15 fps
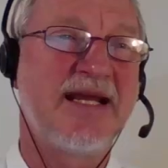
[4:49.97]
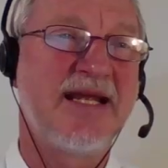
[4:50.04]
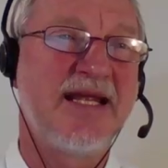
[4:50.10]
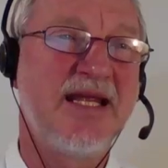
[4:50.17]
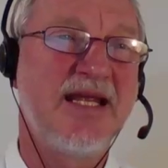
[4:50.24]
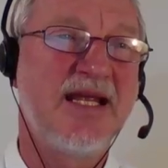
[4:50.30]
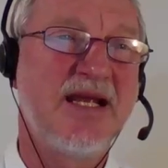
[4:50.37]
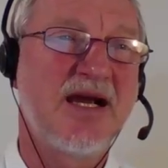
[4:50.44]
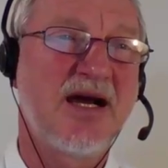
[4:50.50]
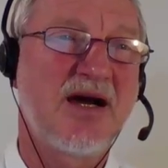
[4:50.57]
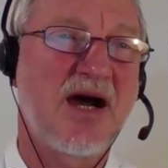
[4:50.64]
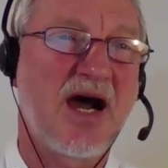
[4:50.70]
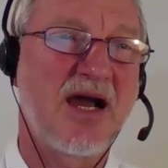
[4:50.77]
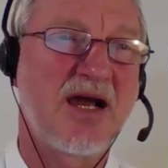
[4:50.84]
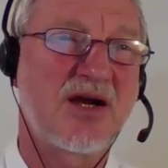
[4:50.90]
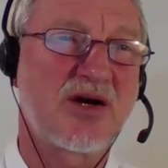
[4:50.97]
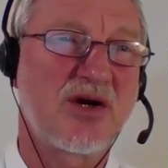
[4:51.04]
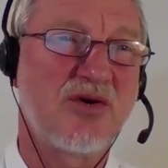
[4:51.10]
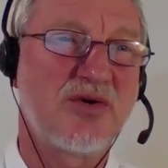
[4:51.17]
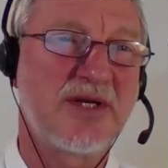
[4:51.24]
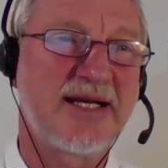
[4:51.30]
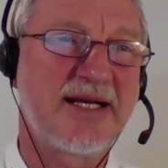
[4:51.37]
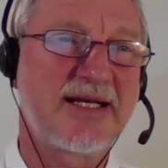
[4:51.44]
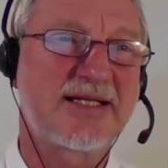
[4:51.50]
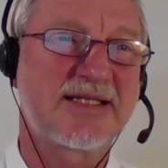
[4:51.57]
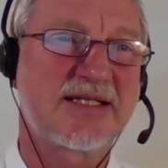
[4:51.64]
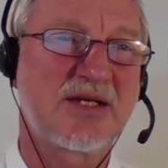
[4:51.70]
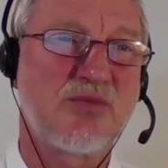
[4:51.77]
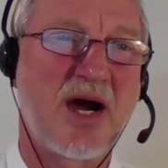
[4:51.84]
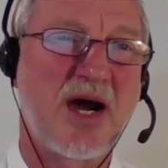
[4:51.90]
Here I wrote
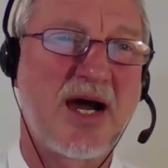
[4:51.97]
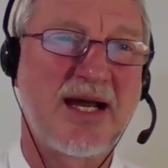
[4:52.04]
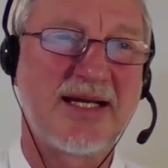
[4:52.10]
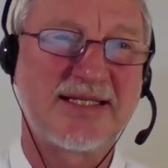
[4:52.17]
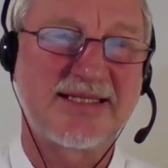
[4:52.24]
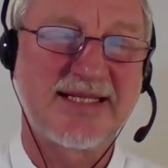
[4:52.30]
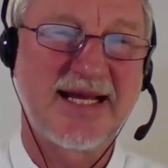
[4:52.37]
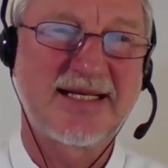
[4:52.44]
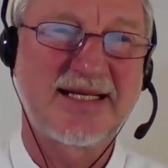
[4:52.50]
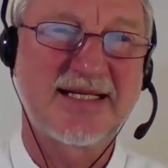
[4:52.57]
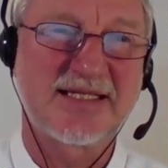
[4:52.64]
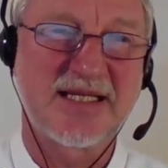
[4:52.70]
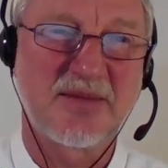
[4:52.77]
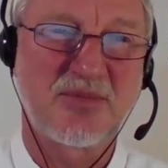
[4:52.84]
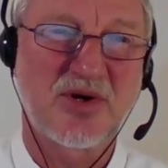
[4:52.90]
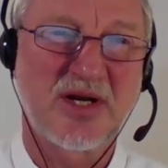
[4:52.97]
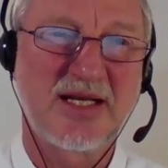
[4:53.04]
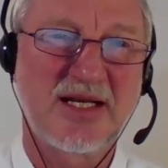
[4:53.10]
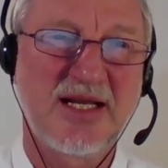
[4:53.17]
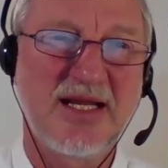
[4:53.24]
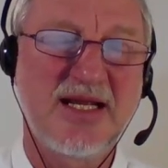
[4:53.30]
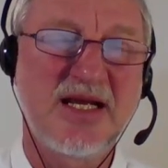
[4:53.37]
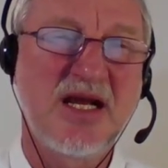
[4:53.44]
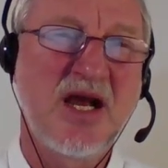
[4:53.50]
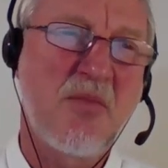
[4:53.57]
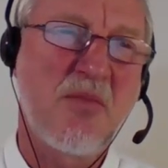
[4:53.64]
X, Y, Z separately,